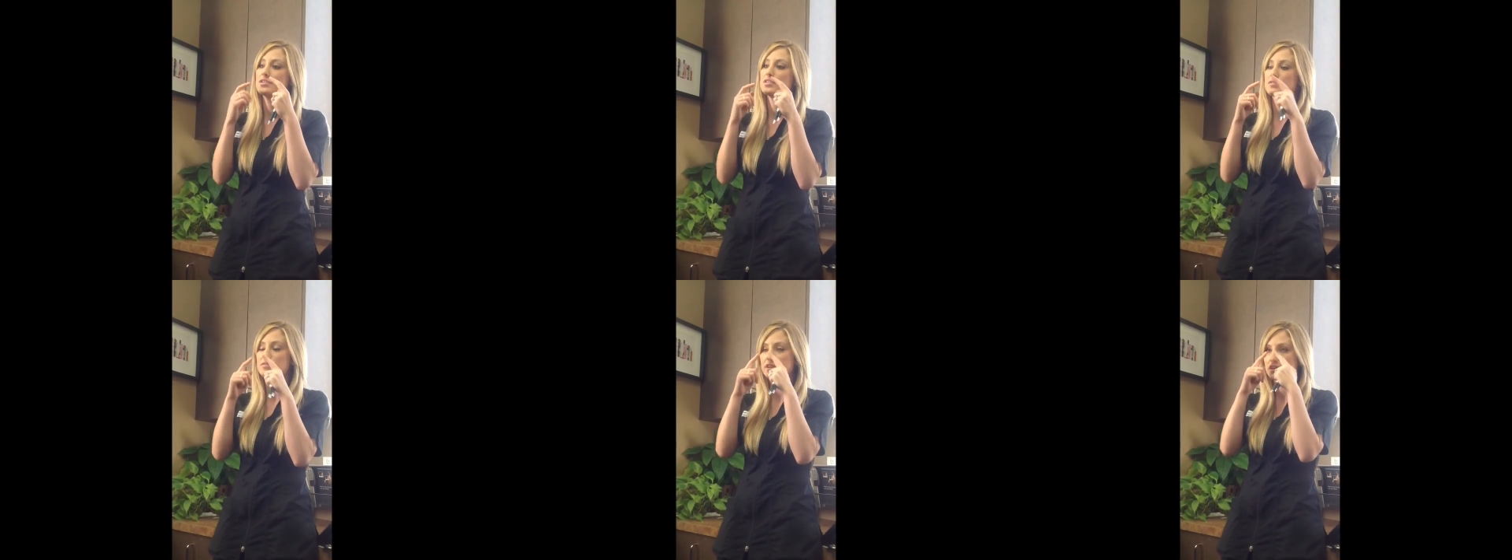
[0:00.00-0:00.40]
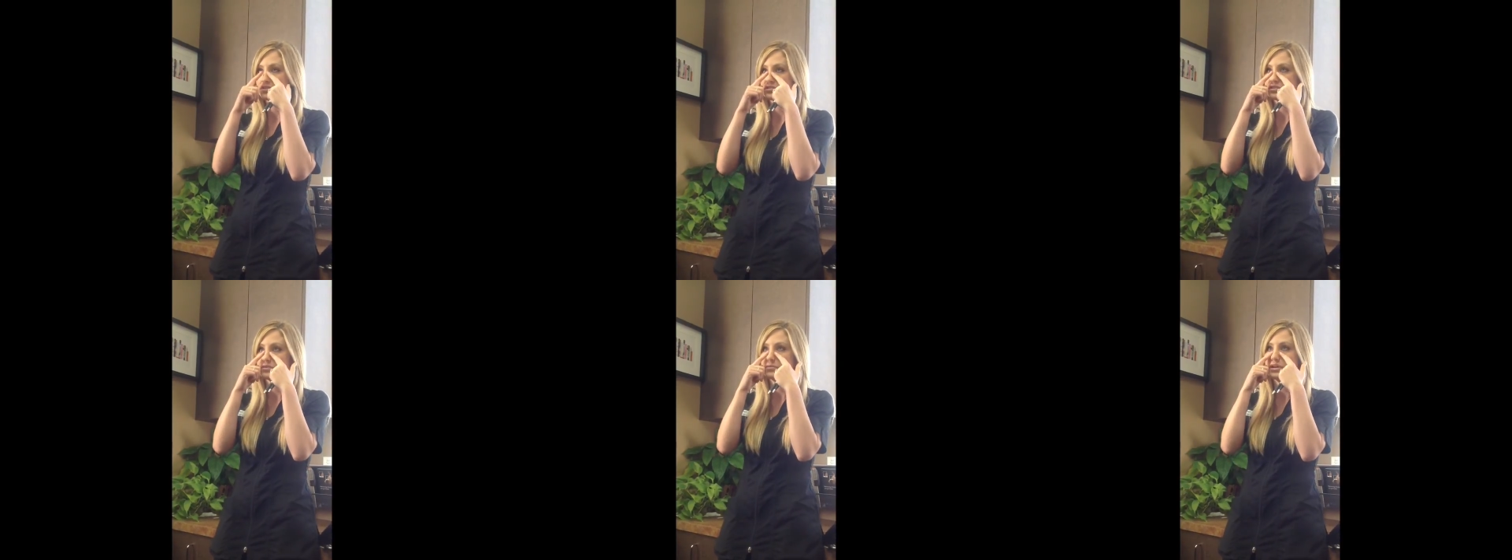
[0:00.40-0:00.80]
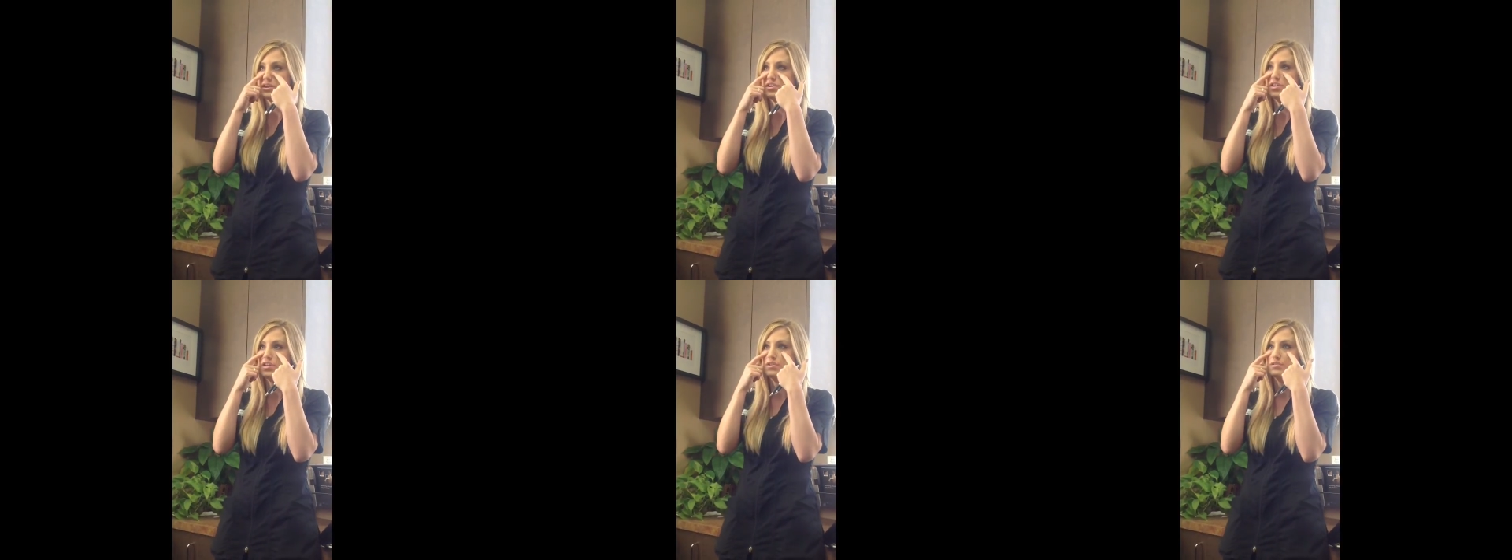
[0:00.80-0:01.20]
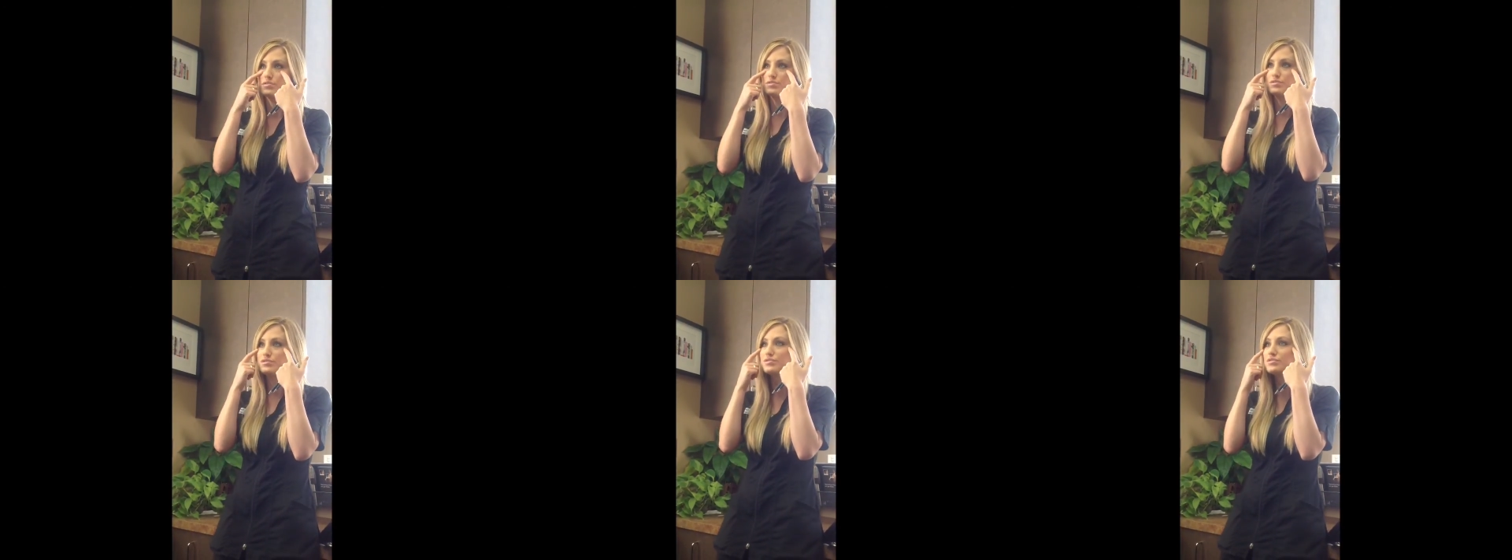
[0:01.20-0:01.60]
the freckles on my
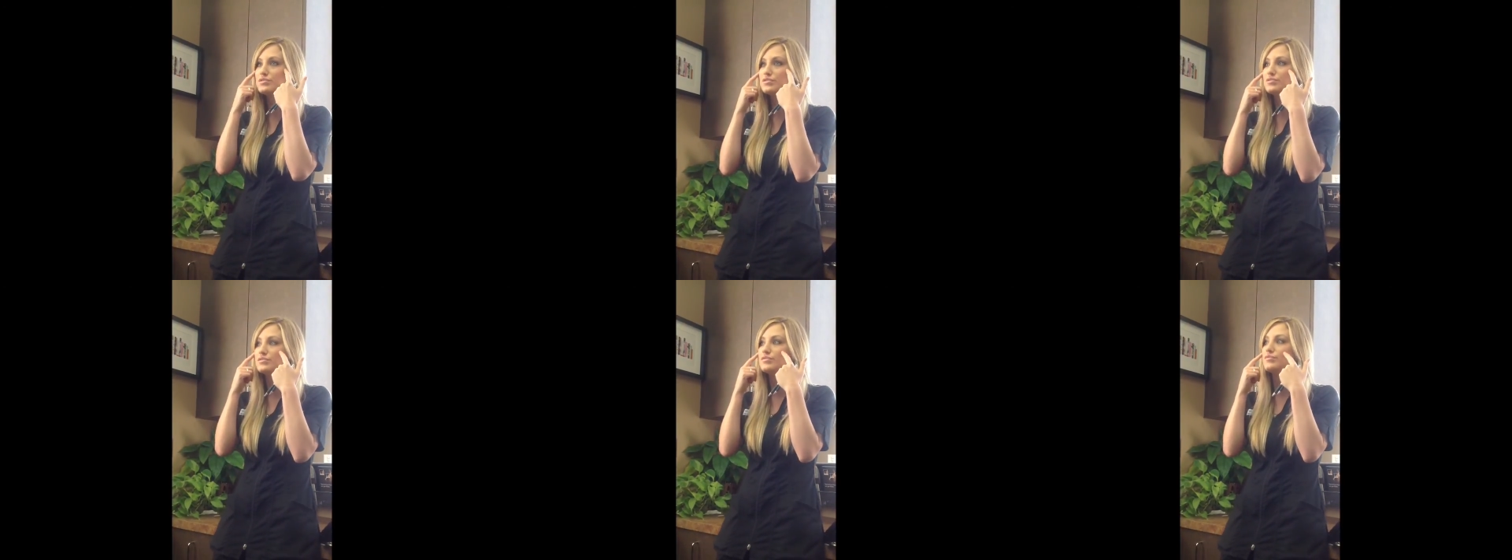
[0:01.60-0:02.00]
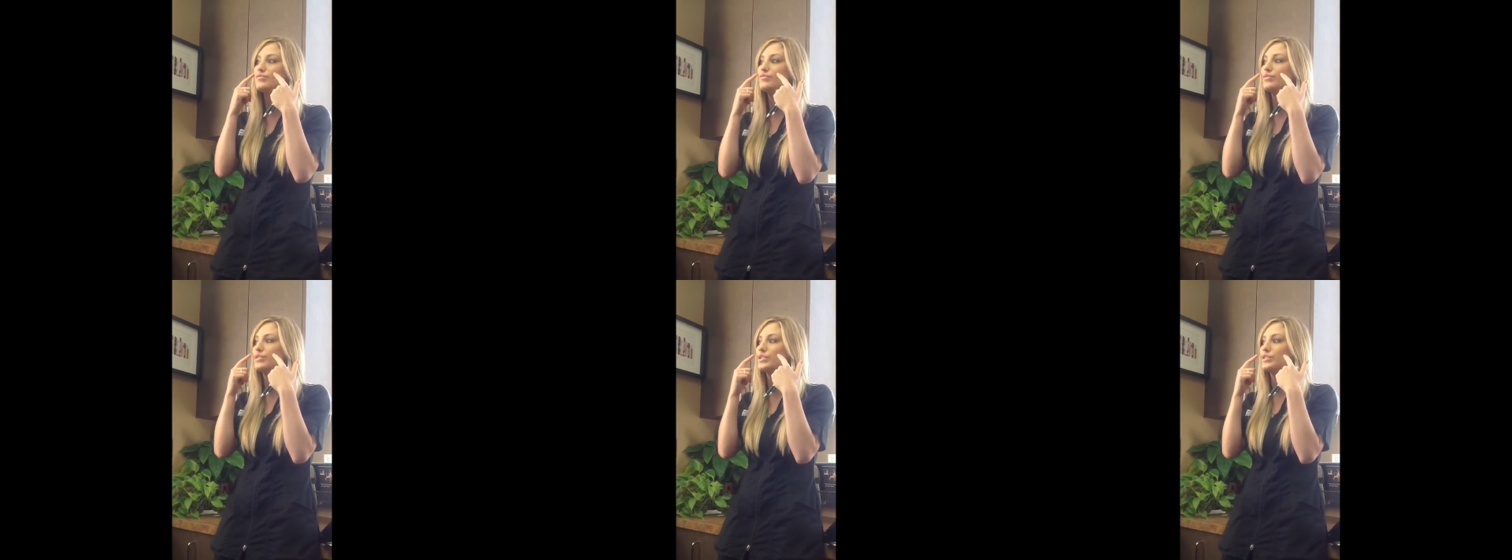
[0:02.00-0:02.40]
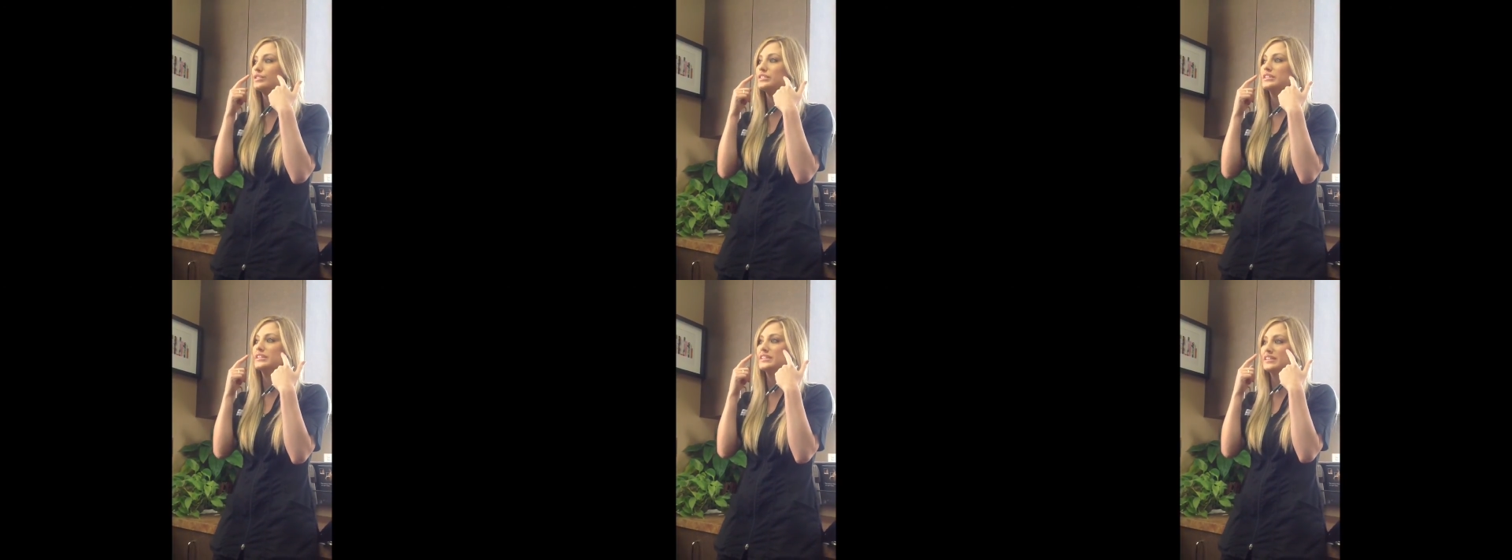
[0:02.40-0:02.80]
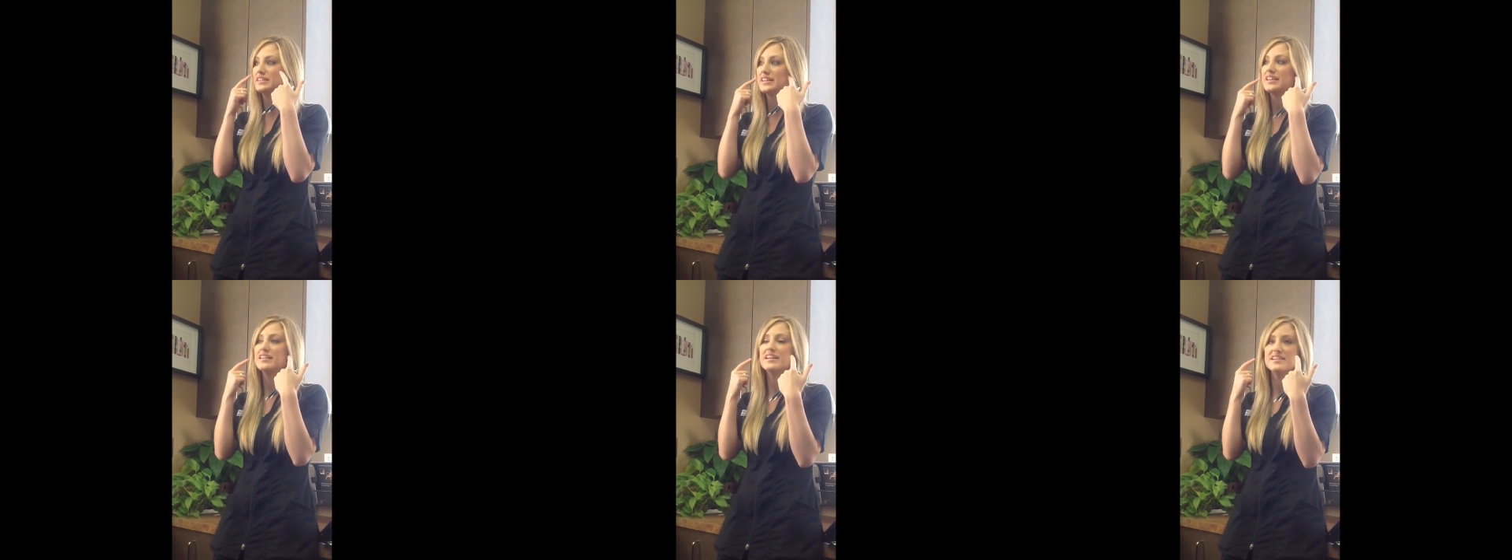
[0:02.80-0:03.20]
nose were,
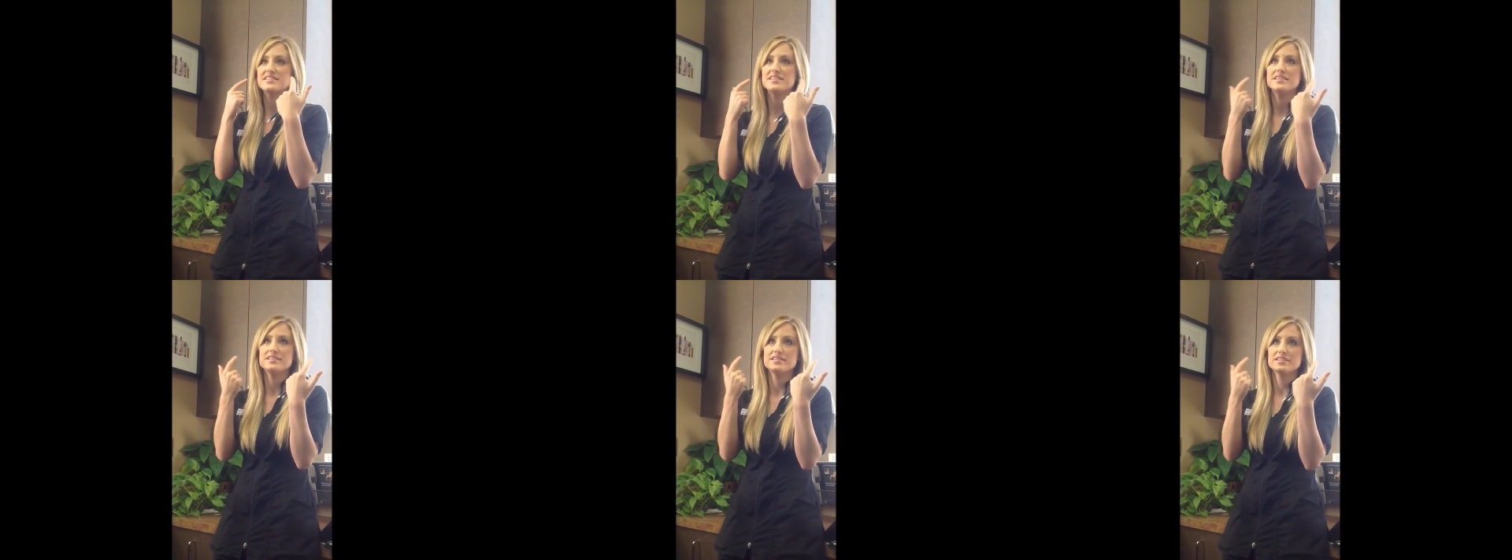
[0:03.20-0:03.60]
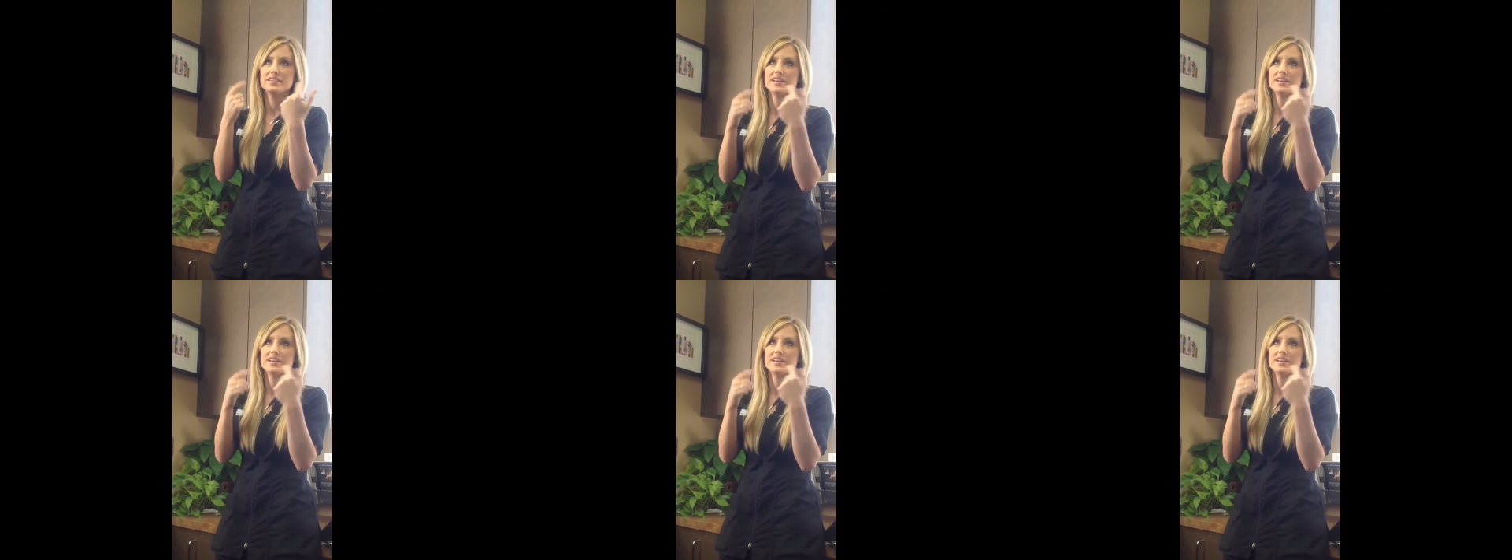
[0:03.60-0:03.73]
they lessened.